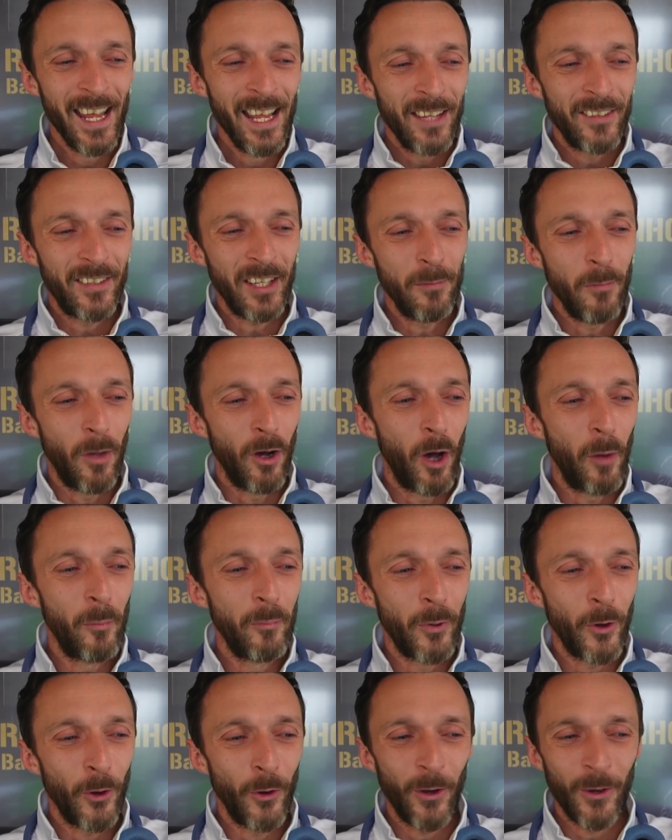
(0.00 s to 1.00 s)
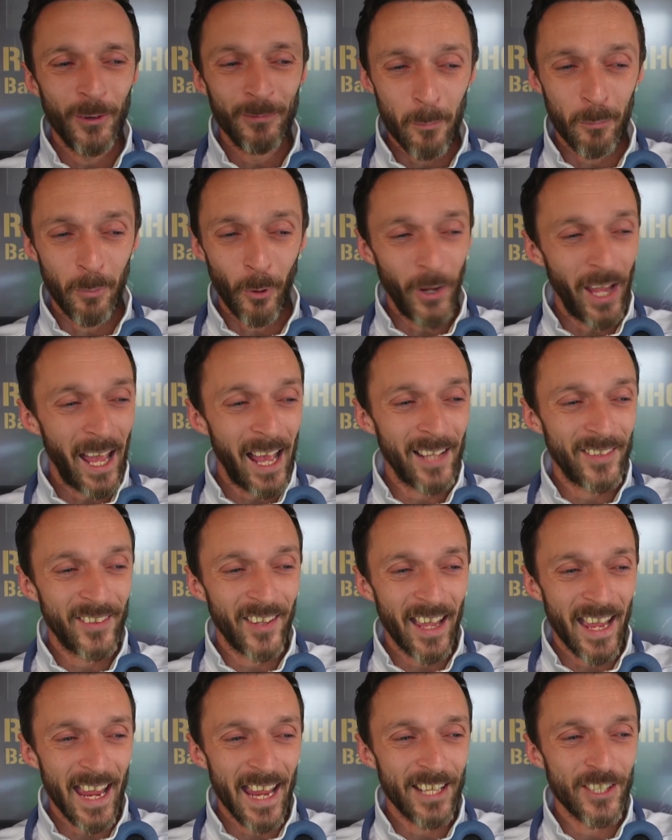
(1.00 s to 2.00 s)
Seeing Malumbu,
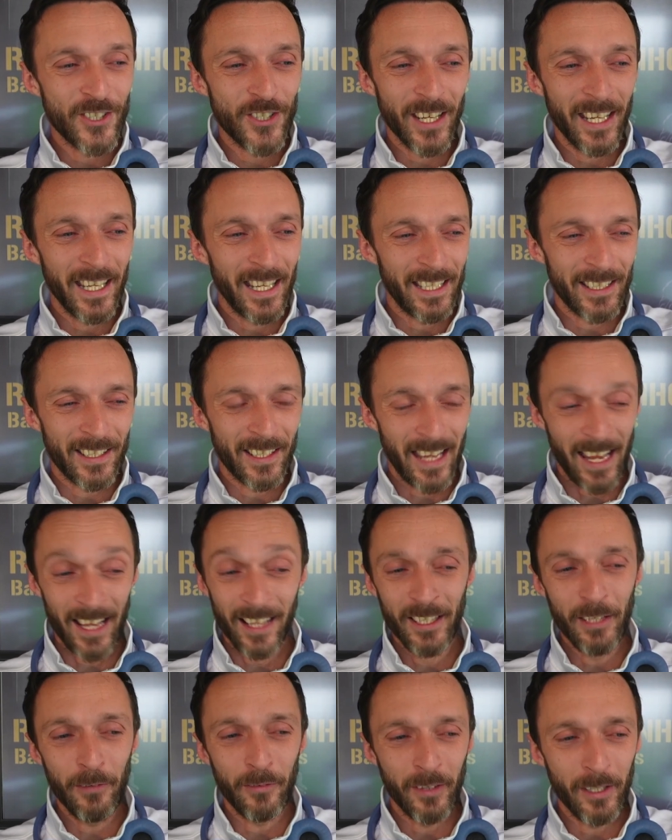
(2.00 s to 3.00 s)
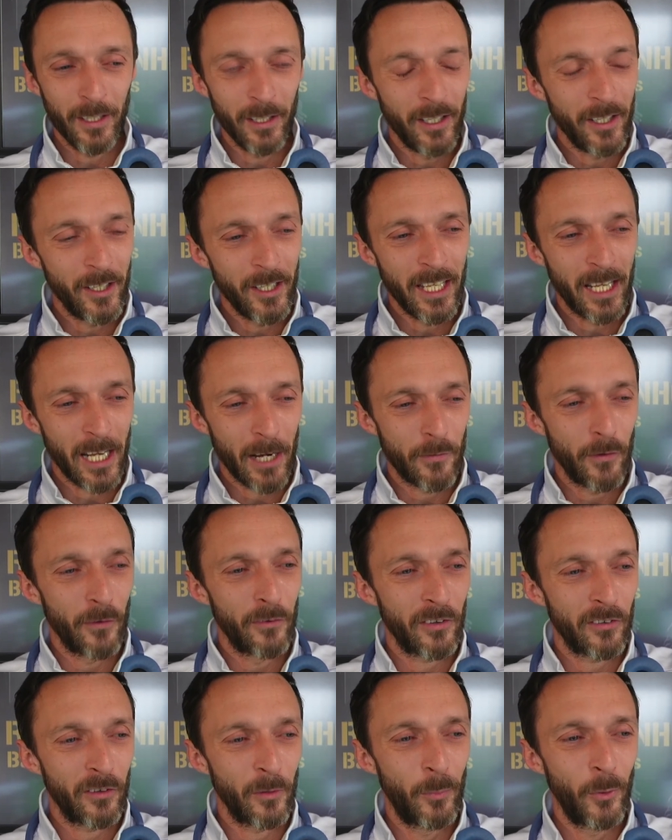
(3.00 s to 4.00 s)
Boyata, Hendry, even Lee
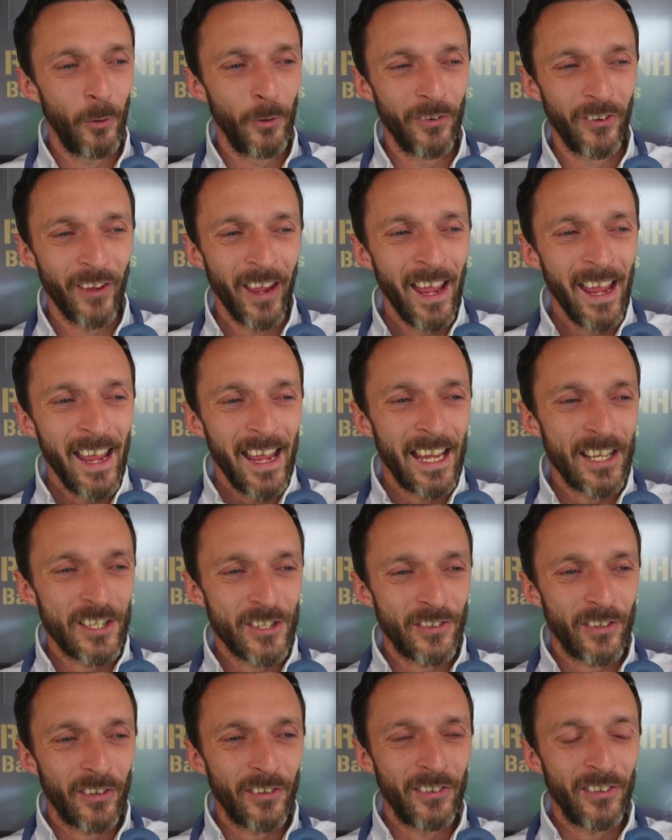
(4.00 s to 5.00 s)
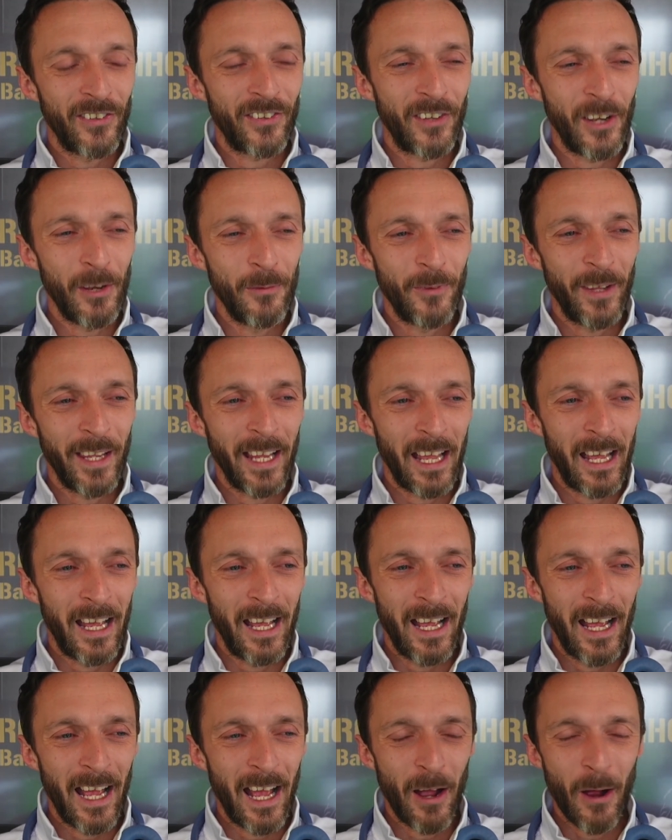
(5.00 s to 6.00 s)
Griffiths, I suppose, it just doesn't scream like
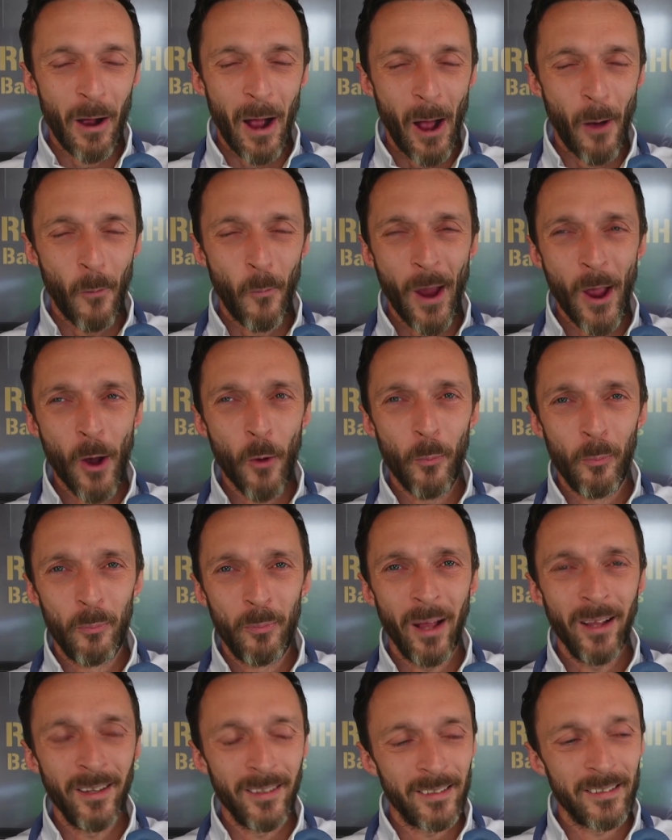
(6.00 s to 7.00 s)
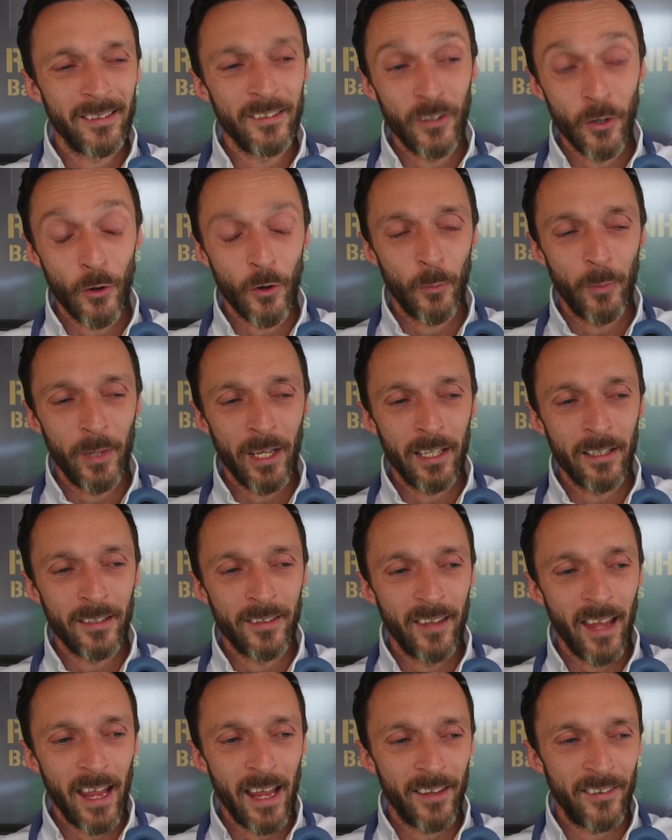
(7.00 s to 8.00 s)
a well-built European
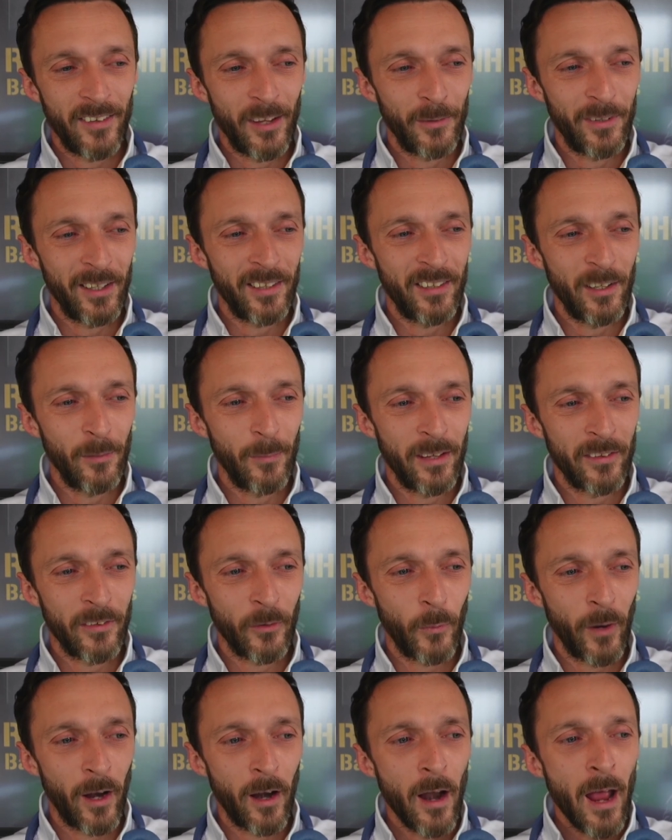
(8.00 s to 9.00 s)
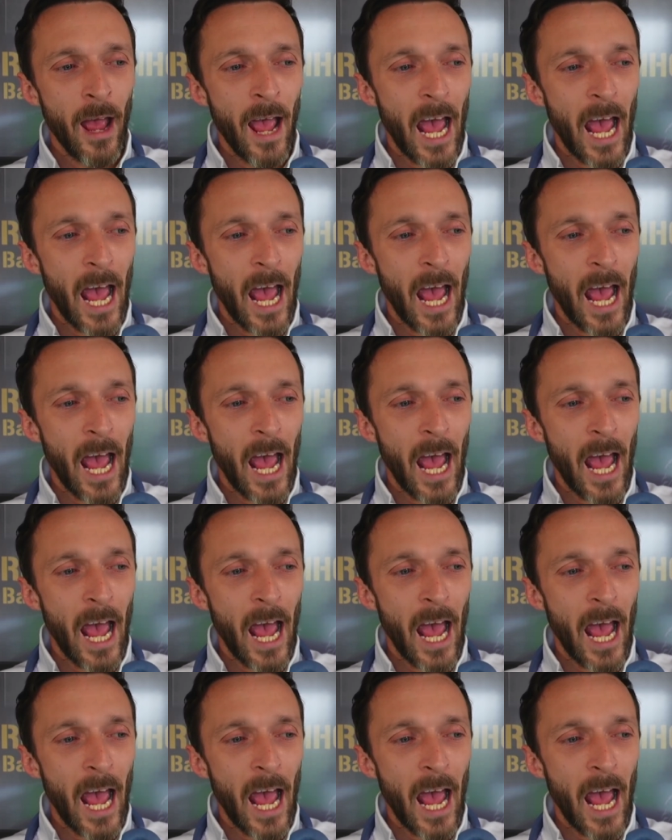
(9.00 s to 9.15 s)
Celtic team, as it were.